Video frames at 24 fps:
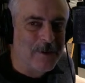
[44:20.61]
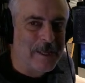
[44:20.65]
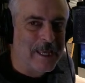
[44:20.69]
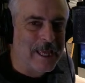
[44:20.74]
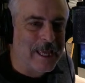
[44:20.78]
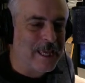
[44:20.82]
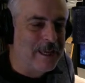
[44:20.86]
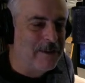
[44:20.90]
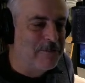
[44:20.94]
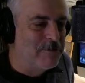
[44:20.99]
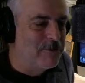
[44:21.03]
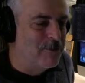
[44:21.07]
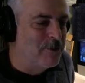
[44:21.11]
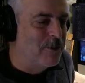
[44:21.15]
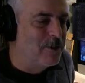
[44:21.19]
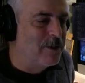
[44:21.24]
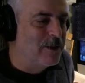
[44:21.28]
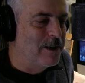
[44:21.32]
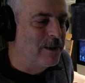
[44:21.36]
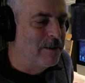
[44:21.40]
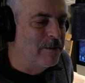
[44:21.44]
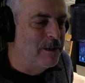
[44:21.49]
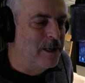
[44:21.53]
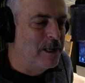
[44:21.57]
okay,
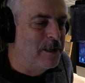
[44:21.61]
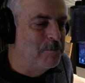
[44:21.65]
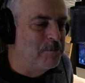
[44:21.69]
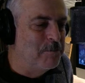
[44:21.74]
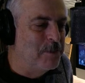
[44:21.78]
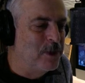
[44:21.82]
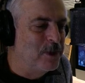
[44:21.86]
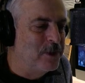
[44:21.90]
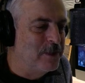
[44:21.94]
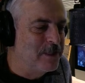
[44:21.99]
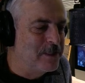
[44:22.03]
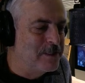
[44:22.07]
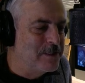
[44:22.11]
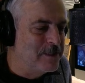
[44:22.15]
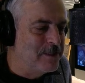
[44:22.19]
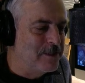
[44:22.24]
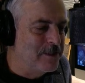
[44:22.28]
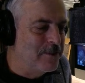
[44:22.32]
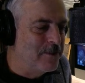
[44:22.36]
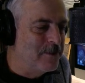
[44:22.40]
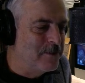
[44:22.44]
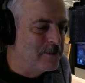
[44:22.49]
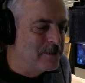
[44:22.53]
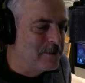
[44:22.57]
in billions
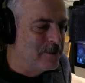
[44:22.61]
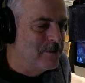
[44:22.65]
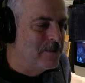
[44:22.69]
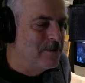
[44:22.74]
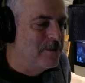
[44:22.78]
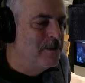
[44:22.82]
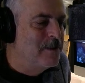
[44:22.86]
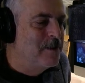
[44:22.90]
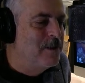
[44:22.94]
of years.